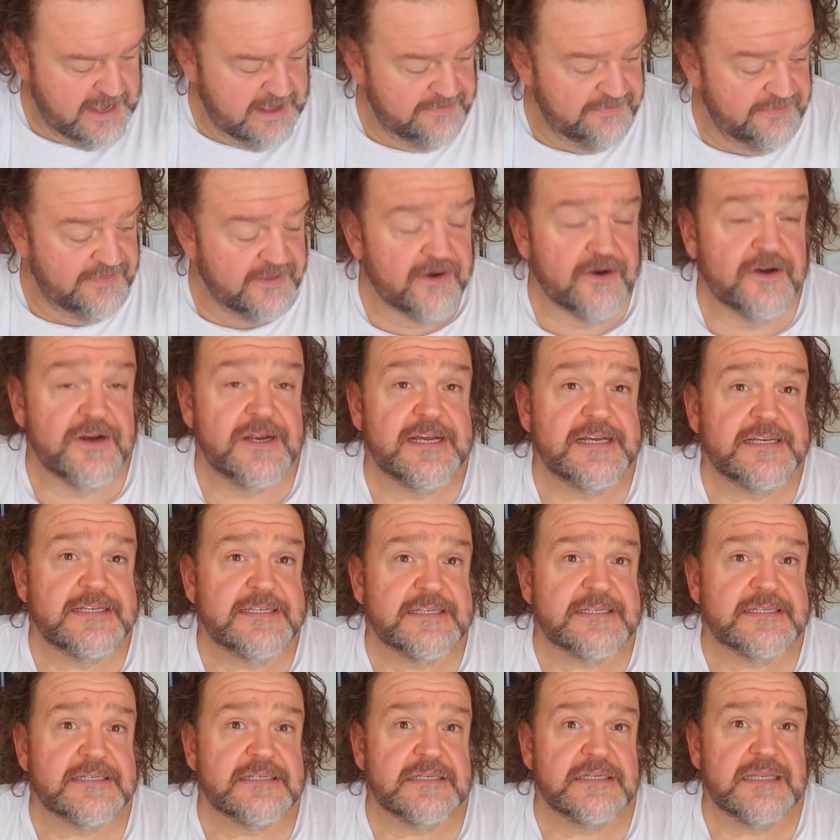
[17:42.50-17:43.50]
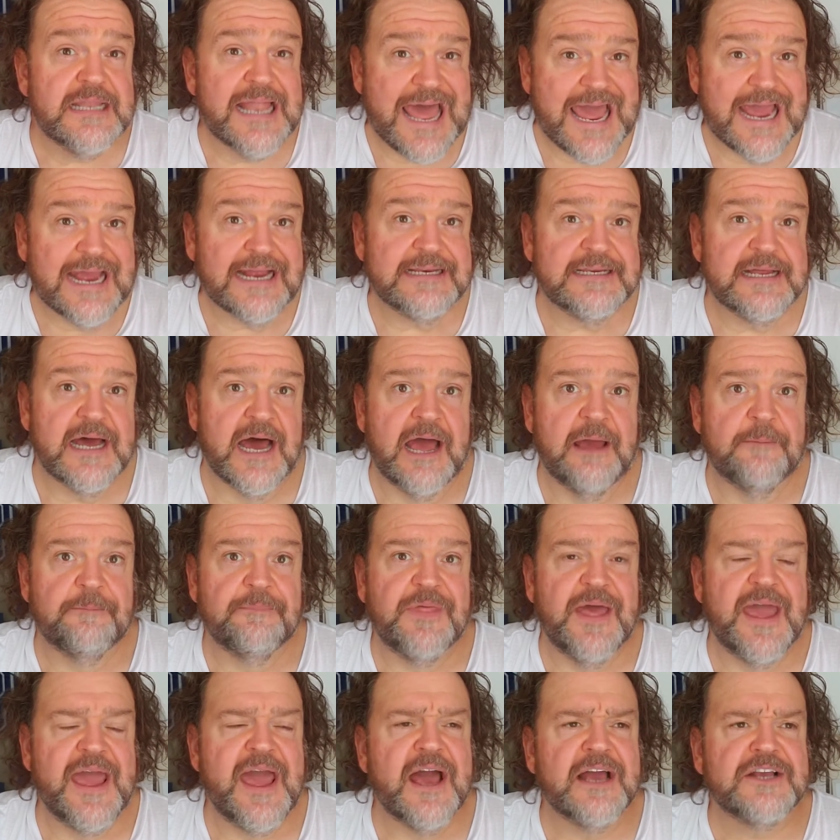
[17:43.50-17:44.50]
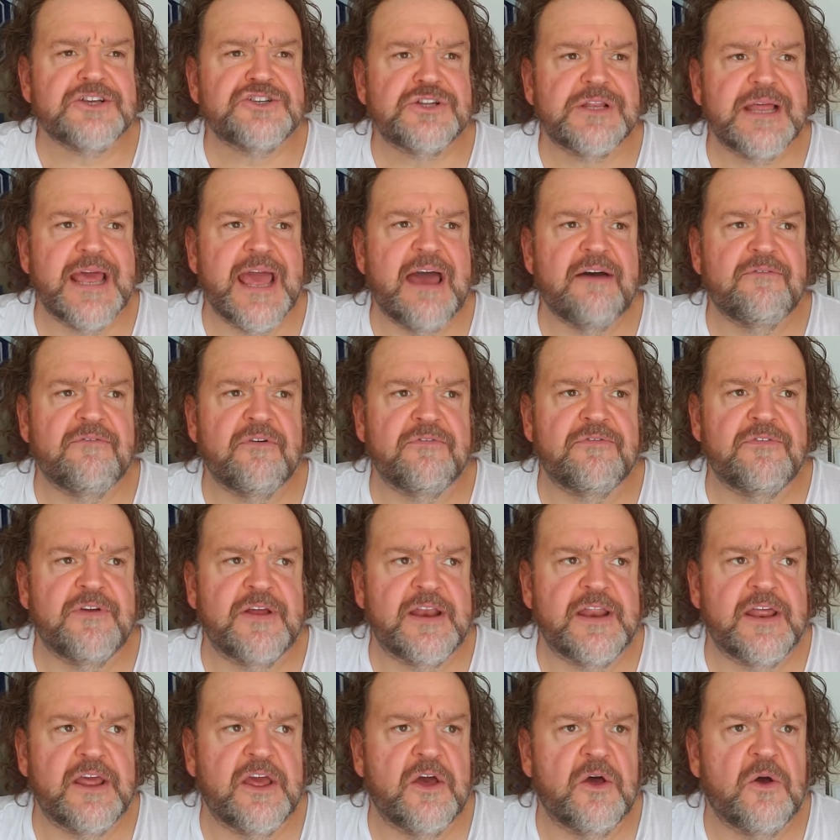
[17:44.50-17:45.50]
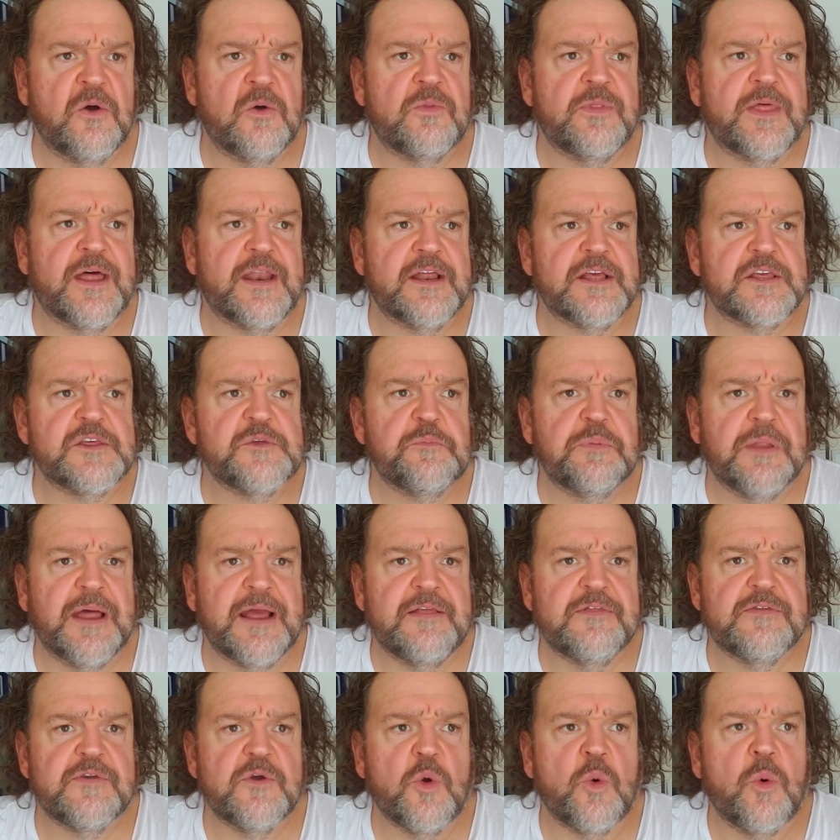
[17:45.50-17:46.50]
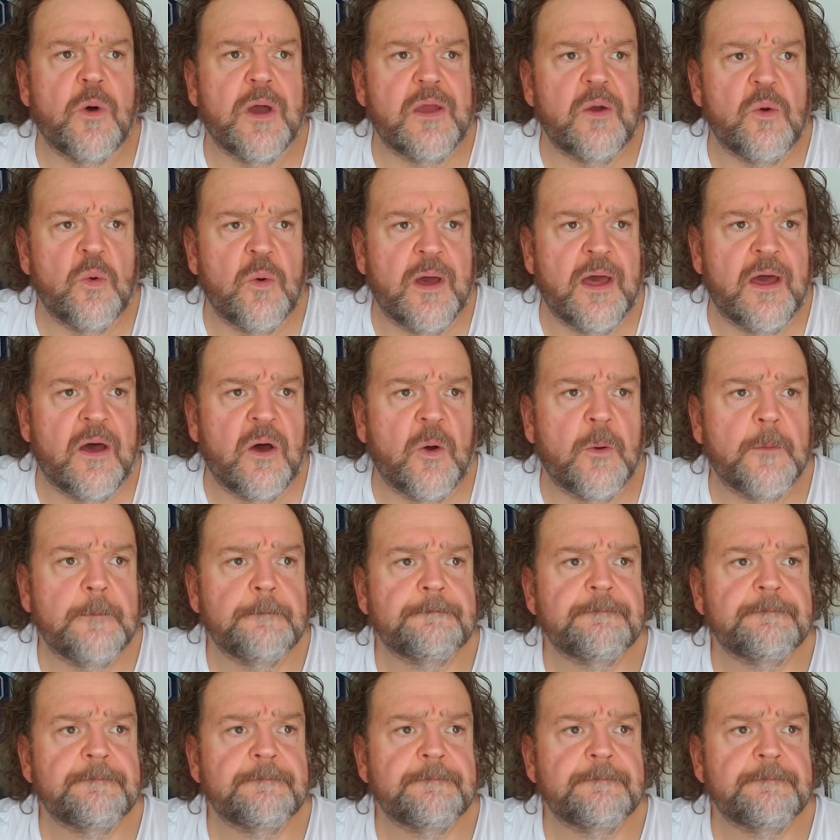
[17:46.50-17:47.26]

There is lag time. They actually have a video that explains it quite well.